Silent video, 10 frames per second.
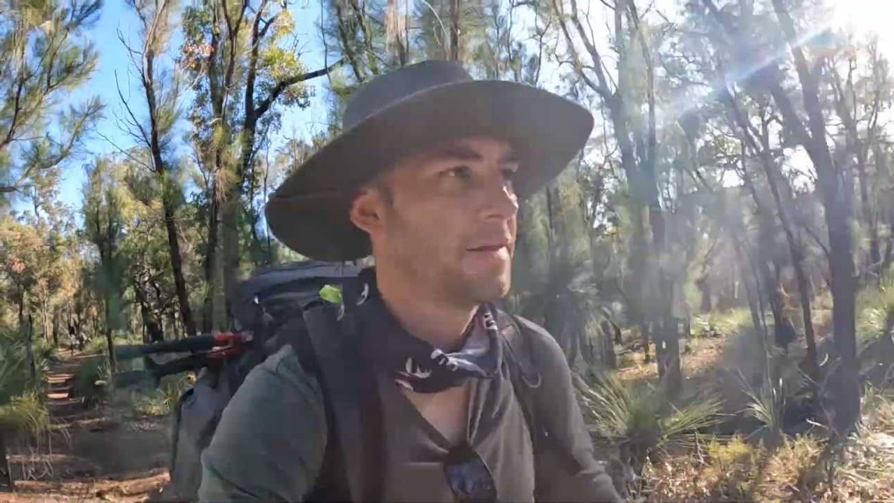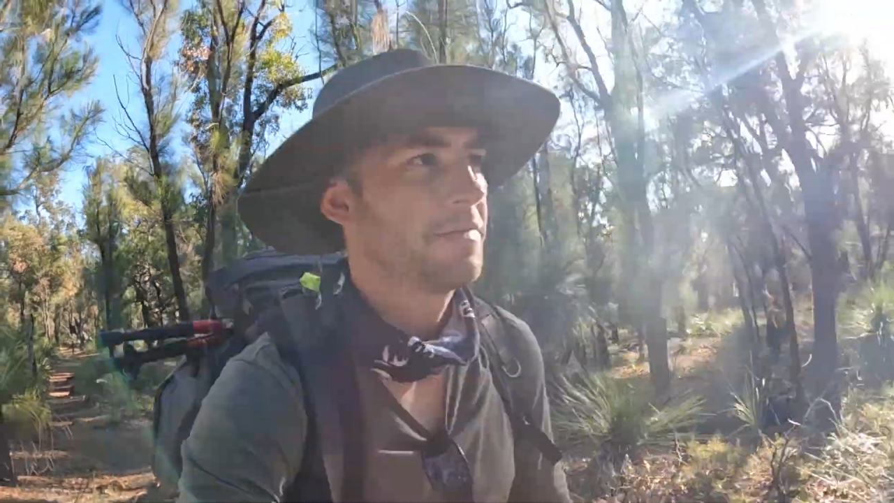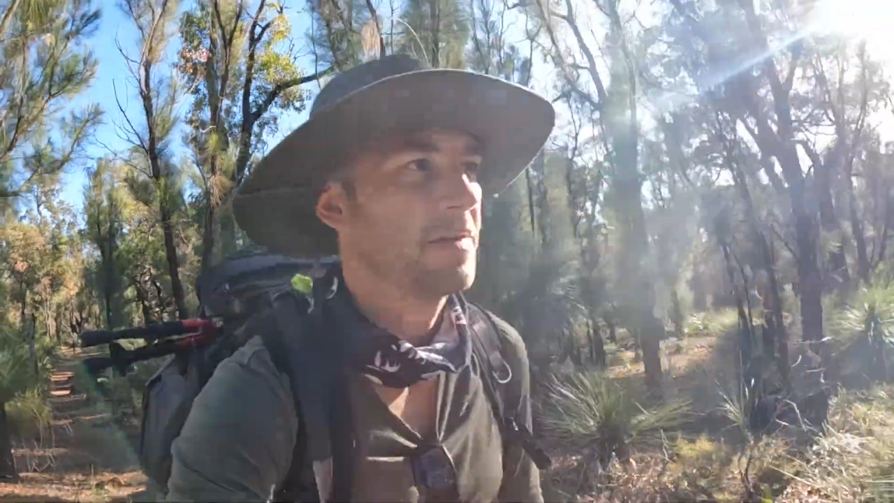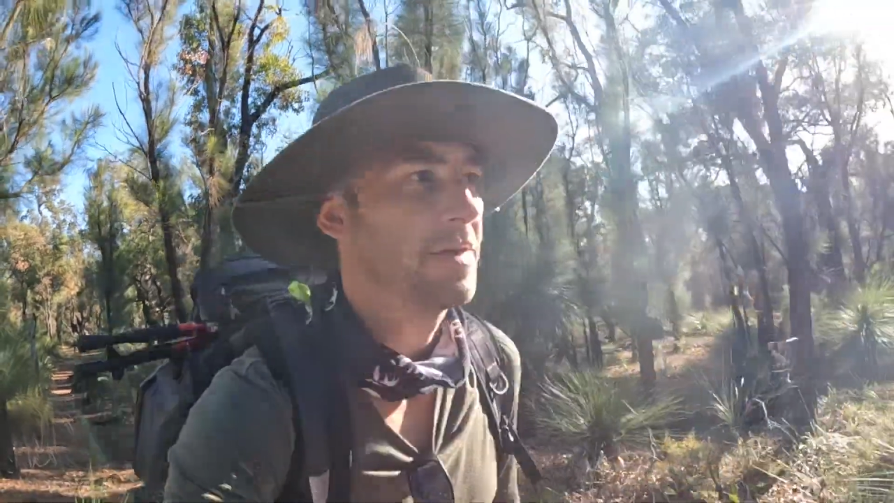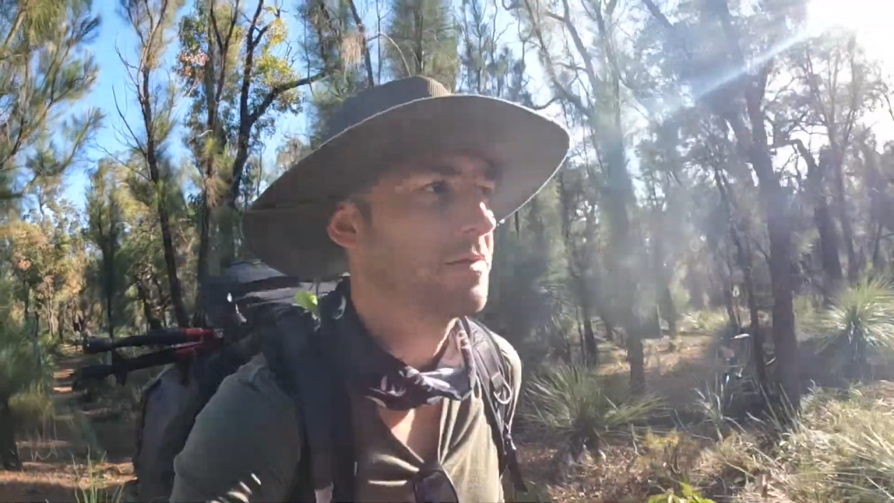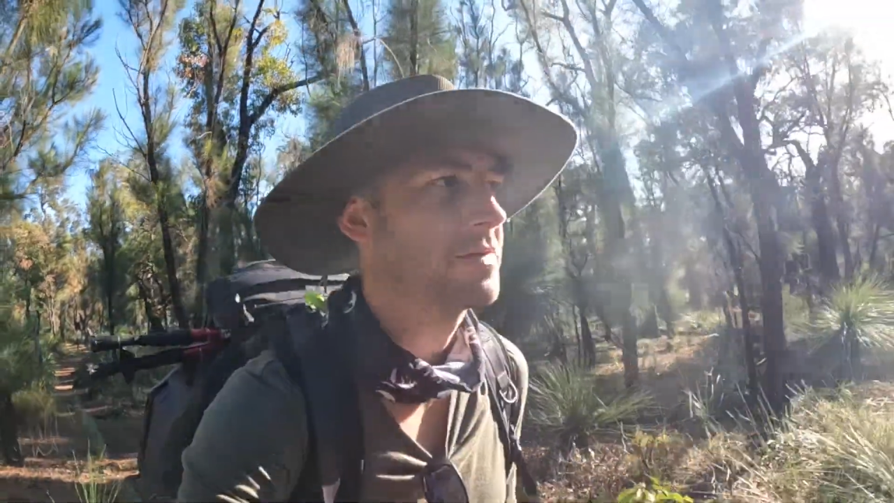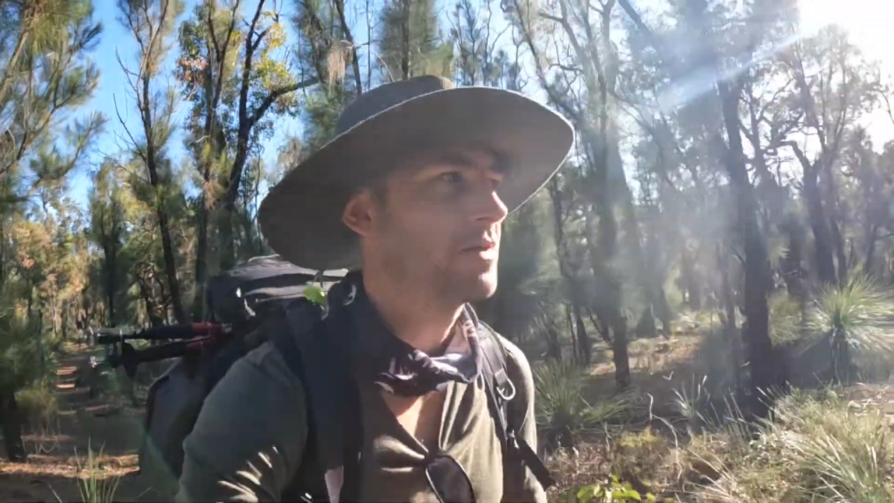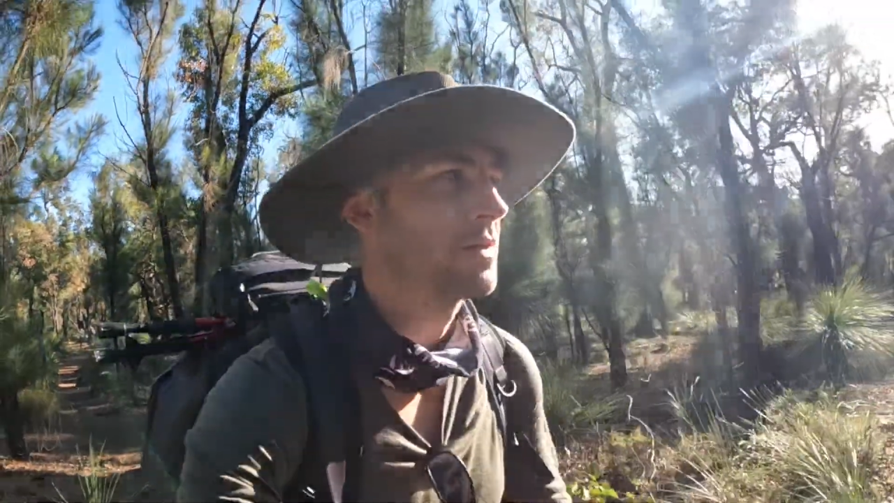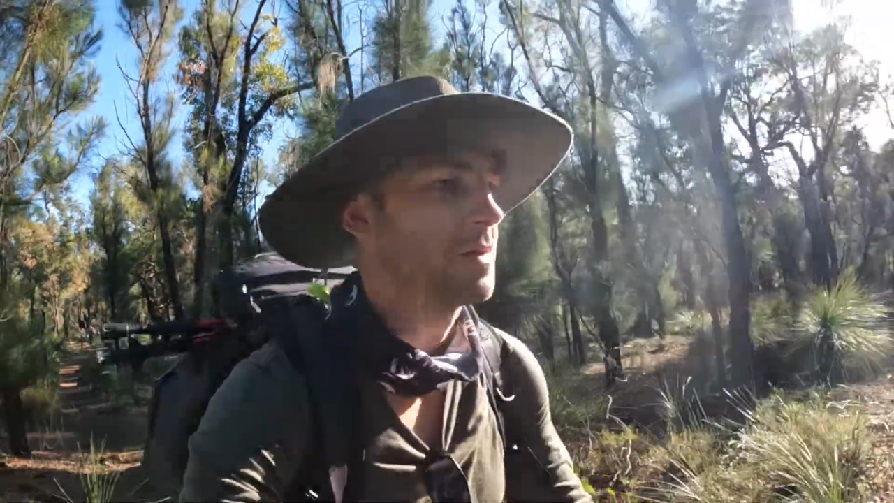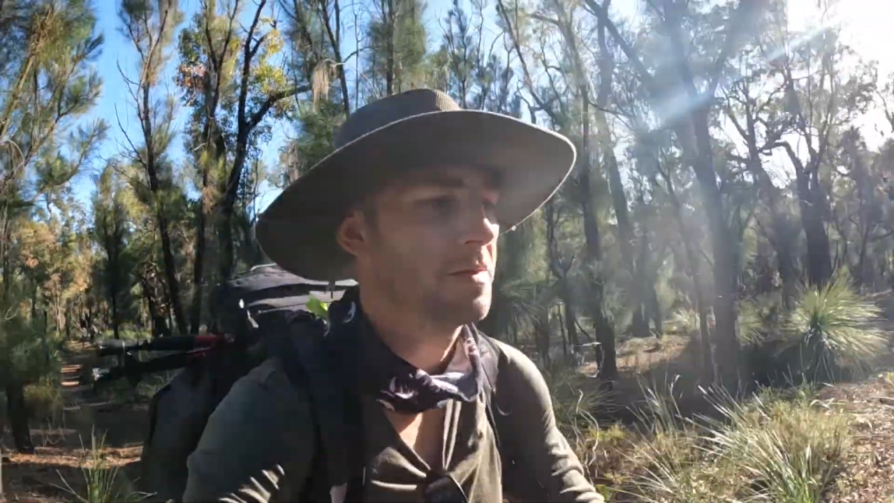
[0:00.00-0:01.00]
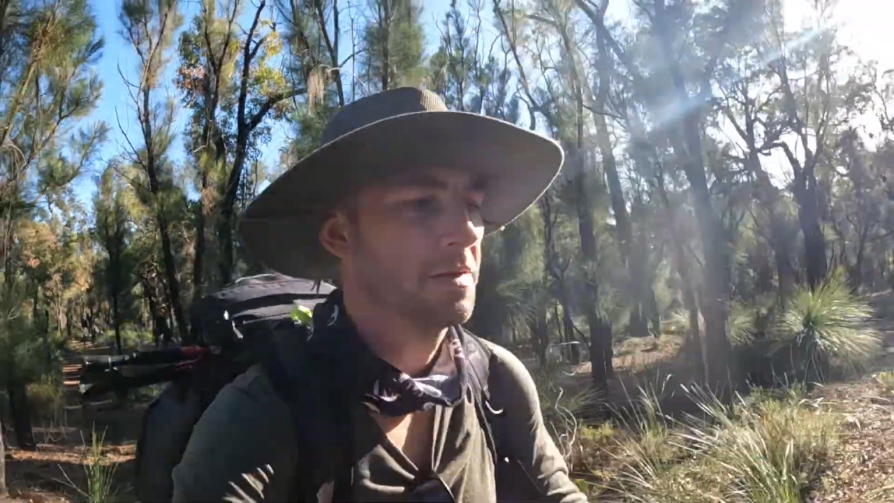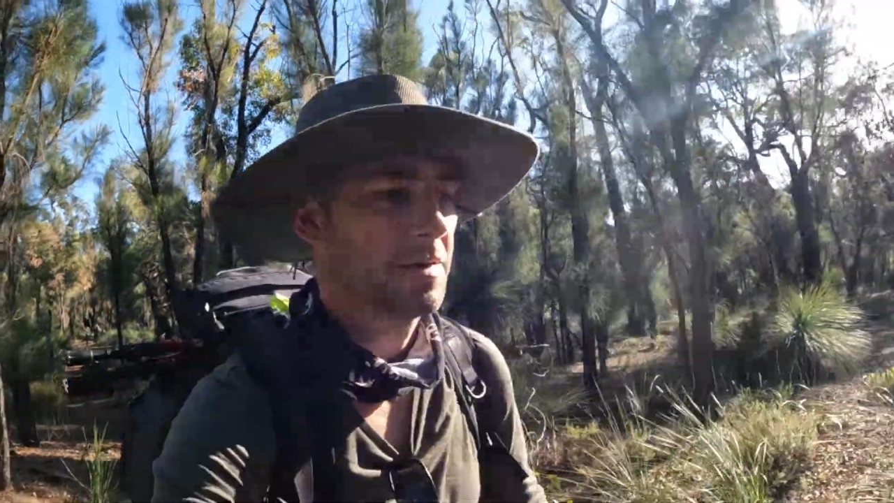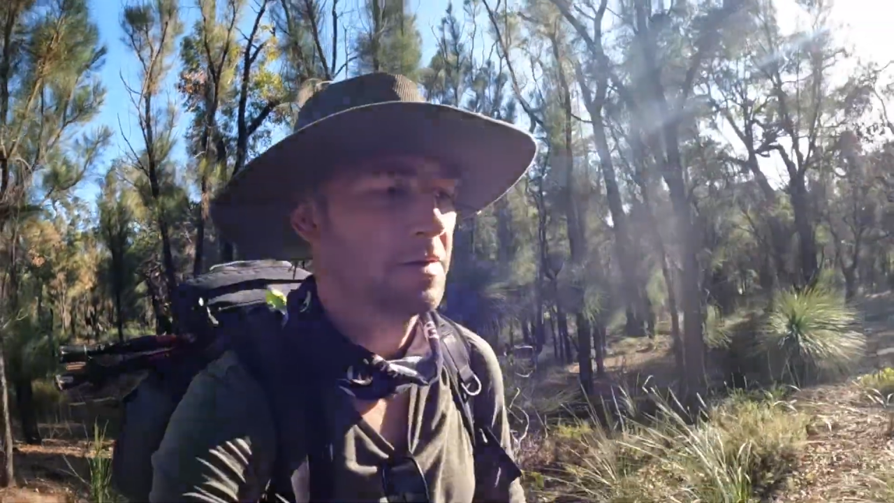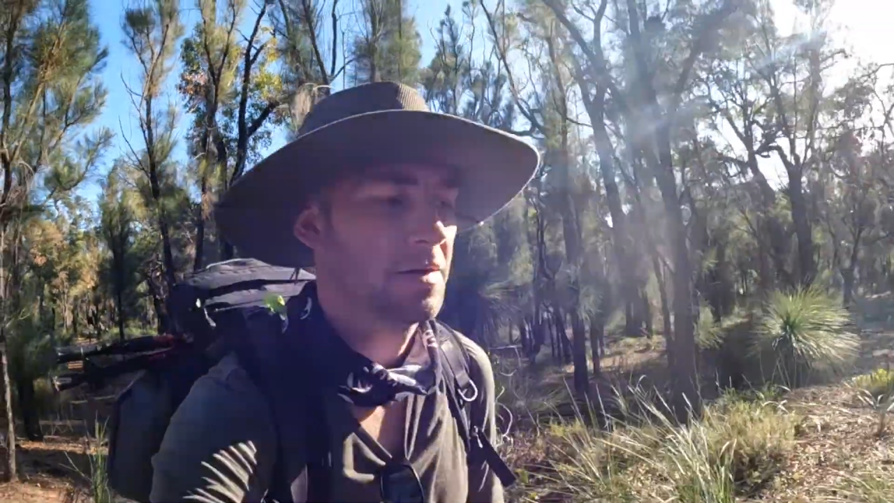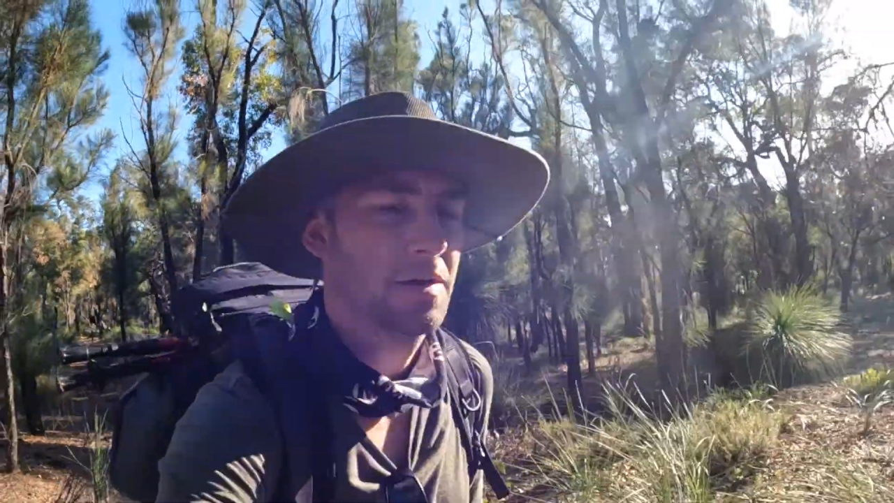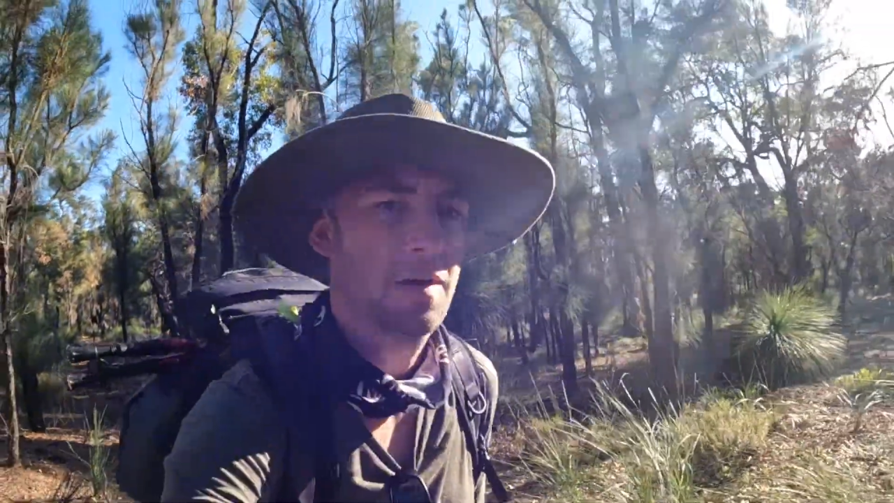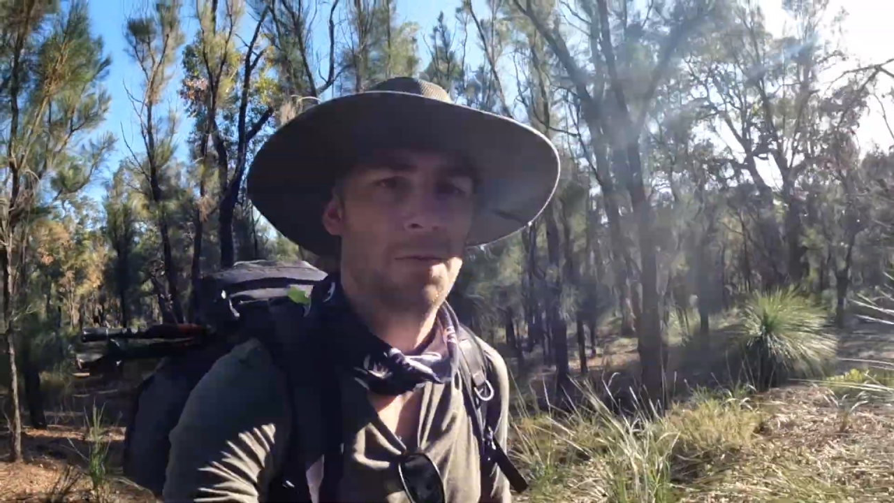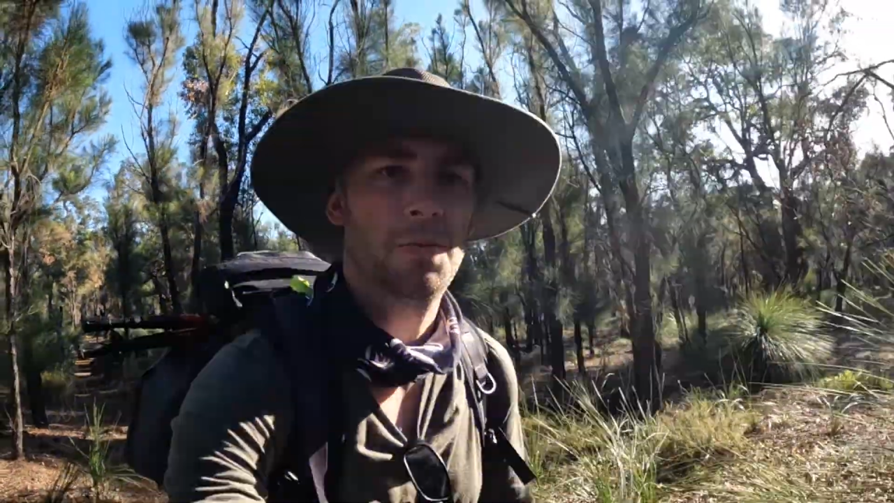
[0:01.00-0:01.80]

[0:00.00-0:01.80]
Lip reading: they've obviously got a